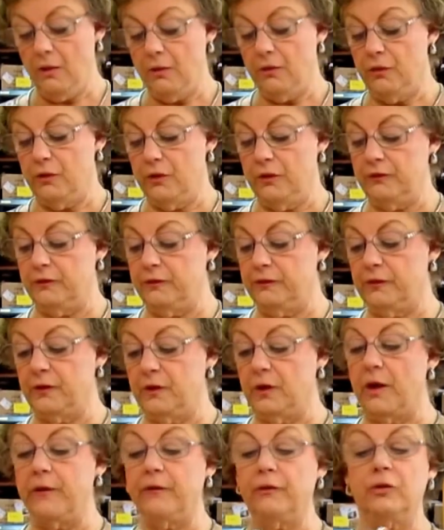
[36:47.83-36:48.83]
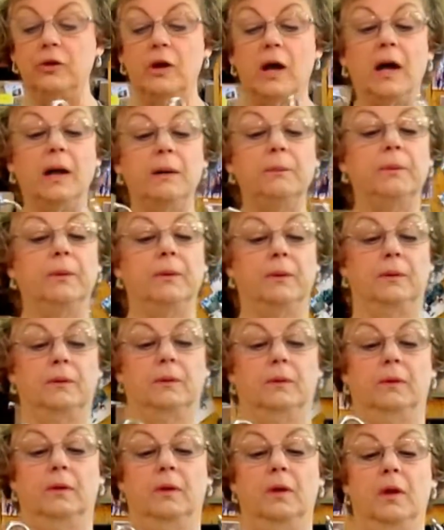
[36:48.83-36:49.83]
This is another type
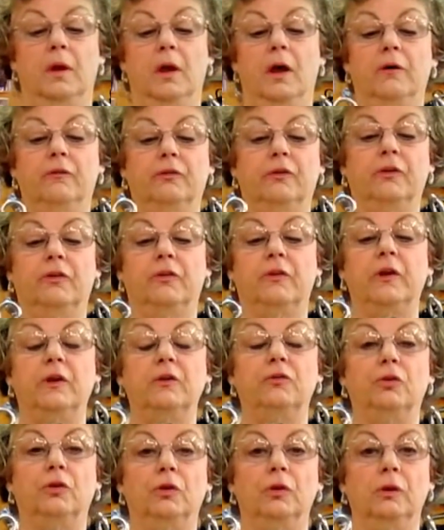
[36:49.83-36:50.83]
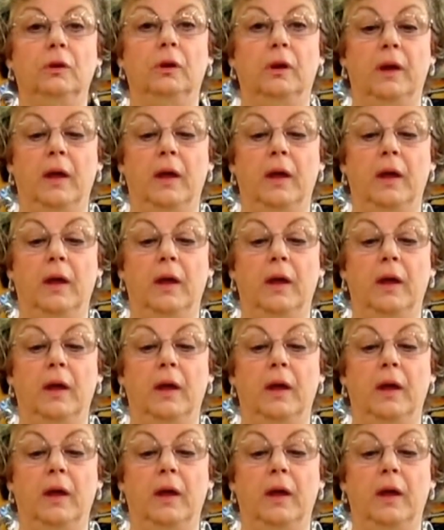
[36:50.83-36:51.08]
of cathedral.